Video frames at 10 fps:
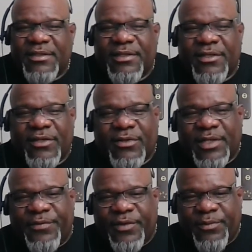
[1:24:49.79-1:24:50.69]

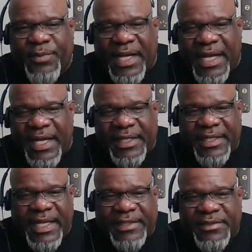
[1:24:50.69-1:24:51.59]
If you're
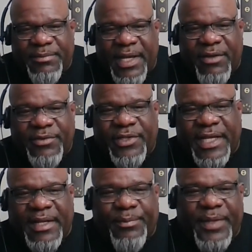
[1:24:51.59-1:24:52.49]
behind X amount, you
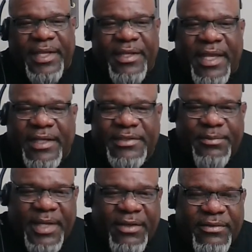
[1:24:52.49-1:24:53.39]
got to pay X
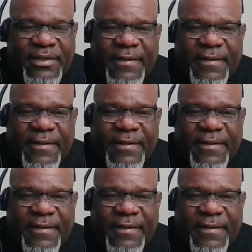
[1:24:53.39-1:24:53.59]
amount.